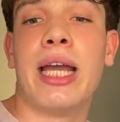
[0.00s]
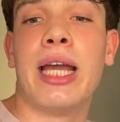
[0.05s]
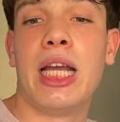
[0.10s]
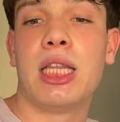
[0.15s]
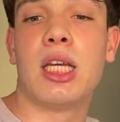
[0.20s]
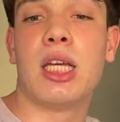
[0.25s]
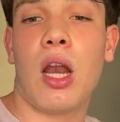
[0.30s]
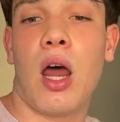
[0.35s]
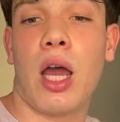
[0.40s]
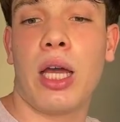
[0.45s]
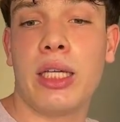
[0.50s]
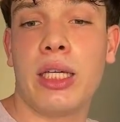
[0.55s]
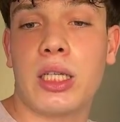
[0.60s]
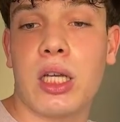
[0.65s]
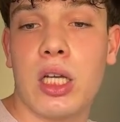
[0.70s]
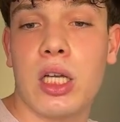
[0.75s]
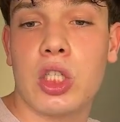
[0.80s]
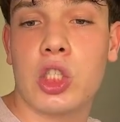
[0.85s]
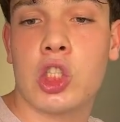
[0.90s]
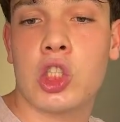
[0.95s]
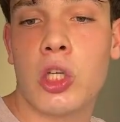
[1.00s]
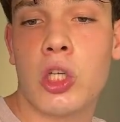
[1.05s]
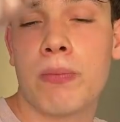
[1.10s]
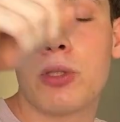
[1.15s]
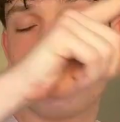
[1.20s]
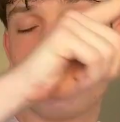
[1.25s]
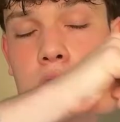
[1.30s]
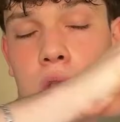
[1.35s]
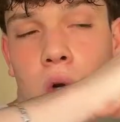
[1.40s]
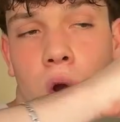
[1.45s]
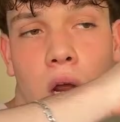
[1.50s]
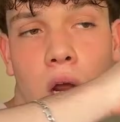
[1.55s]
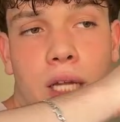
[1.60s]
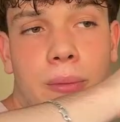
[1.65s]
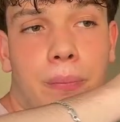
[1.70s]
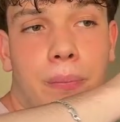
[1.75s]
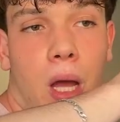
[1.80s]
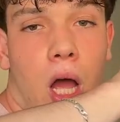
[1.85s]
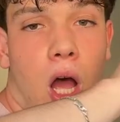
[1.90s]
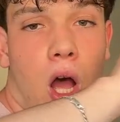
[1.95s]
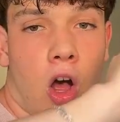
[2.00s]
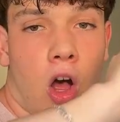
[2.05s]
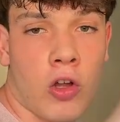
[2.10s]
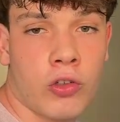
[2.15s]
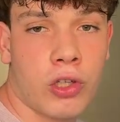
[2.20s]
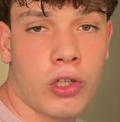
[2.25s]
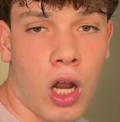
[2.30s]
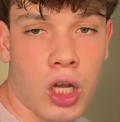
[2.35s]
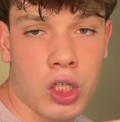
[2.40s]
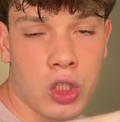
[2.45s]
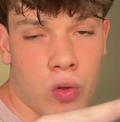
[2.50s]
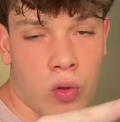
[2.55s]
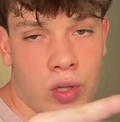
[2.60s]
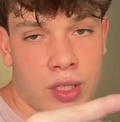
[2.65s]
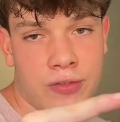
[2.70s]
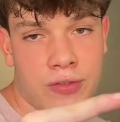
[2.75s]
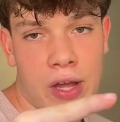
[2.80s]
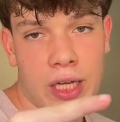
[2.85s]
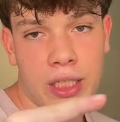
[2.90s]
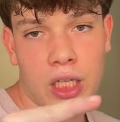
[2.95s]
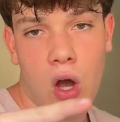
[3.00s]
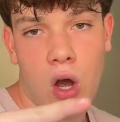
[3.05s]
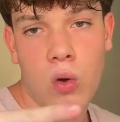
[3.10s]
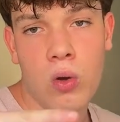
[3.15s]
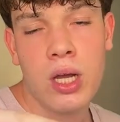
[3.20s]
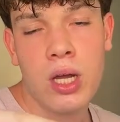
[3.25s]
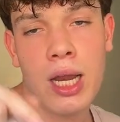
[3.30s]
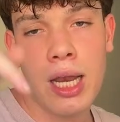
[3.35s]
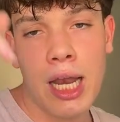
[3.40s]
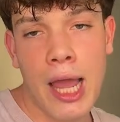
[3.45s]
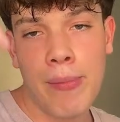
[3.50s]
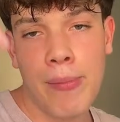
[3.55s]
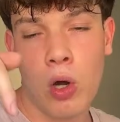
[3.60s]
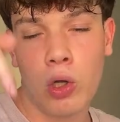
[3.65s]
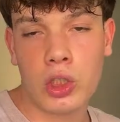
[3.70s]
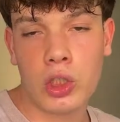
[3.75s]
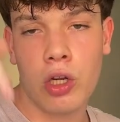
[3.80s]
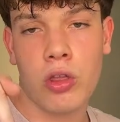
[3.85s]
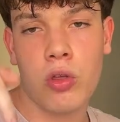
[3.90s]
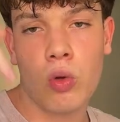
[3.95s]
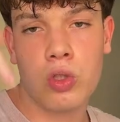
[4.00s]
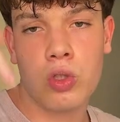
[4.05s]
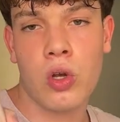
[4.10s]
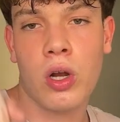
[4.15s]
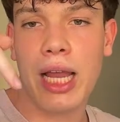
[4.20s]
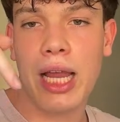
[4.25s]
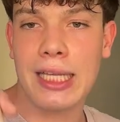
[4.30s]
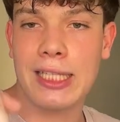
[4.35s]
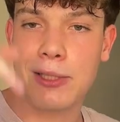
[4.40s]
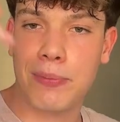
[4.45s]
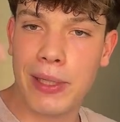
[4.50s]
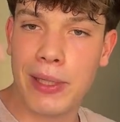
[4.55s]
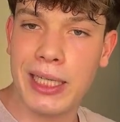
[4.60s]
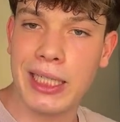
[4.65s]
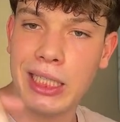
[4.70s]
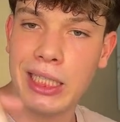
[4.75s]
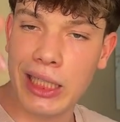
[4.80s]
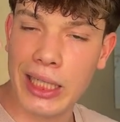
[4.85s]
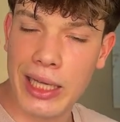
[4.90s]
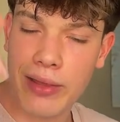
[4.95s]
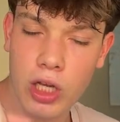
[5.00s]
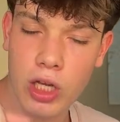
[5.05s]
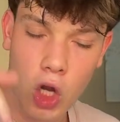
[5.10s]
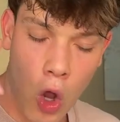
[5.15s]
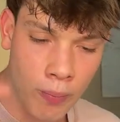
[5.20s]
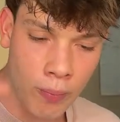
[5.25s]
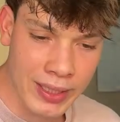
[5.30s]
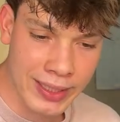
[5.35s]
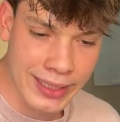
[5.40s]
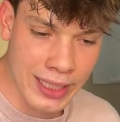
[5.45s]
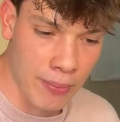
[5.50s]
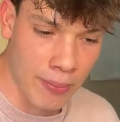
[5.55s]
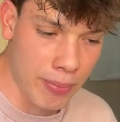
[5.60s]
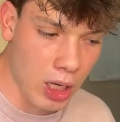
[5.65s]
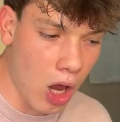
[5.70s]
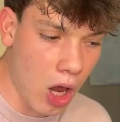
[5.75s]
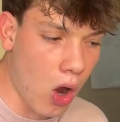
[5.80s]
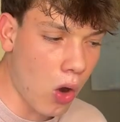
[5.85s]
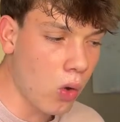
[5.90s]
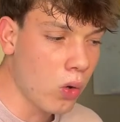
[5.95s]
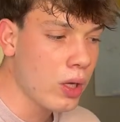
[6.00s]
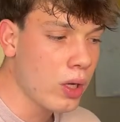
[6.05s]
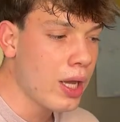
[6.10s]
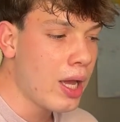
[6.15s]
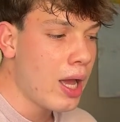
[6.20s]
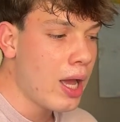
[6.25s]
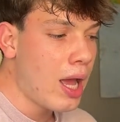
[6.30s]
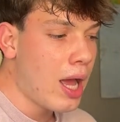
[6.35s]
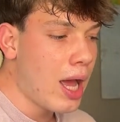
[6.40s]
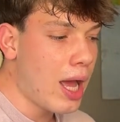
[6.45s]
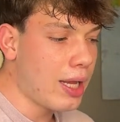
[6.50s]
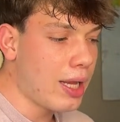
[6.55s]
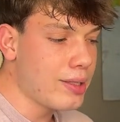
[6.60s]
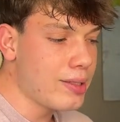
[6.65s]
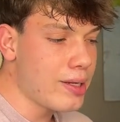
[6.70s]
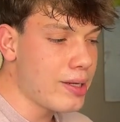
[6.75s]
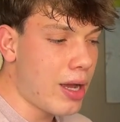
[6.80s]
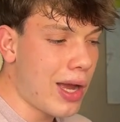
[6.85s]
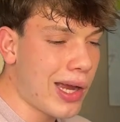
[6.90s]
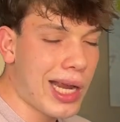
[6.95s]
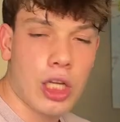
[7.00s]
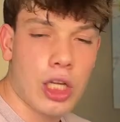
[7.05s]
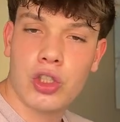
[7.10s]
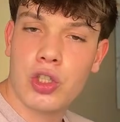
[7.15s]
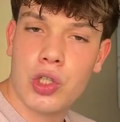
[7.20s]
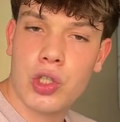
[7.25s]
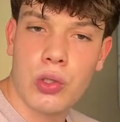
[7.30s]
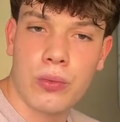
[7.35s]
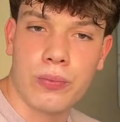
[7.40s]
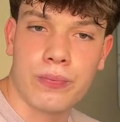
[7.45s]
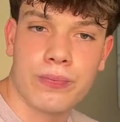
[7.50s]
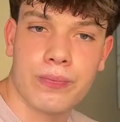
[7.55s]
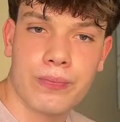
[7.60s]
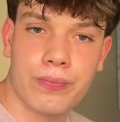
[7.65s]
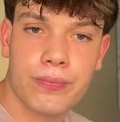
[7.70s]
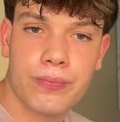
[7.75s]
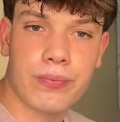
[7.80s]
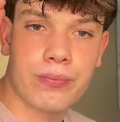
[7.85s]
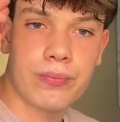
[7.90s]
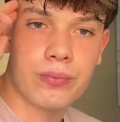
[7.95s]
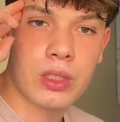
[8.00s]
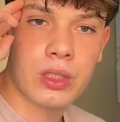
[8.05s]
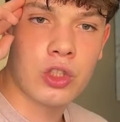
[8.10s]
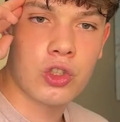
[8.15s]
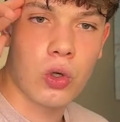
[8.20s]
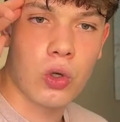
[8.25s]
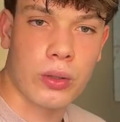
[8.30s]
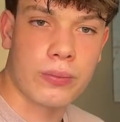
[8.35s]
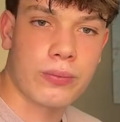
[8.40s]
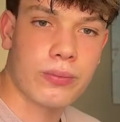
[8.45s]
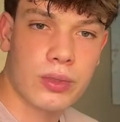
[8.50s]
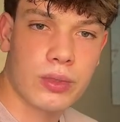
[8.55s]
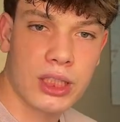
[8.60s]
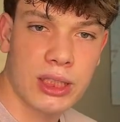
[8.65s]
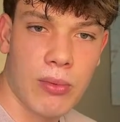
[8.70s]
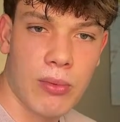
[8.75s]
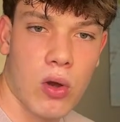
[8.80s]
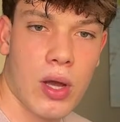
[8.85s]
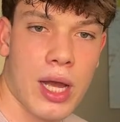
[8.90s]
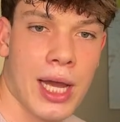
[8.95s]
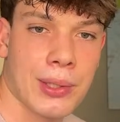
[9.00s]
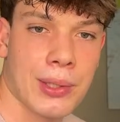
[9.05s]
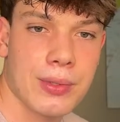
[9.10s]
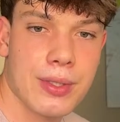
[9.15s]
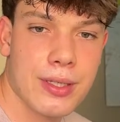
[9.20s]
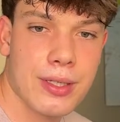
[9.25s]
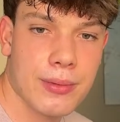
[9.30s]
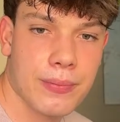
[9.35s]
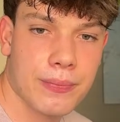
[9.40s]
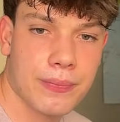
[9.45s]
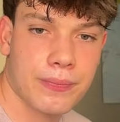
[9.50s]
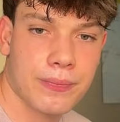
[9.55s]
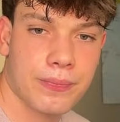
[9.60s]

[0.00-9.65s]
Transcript: Hit the like, subscribe, 100 likes on this video. Let me know your thoughts on Gasperini in the comments down below. And I'll catch you soon. Enjoy. See you out.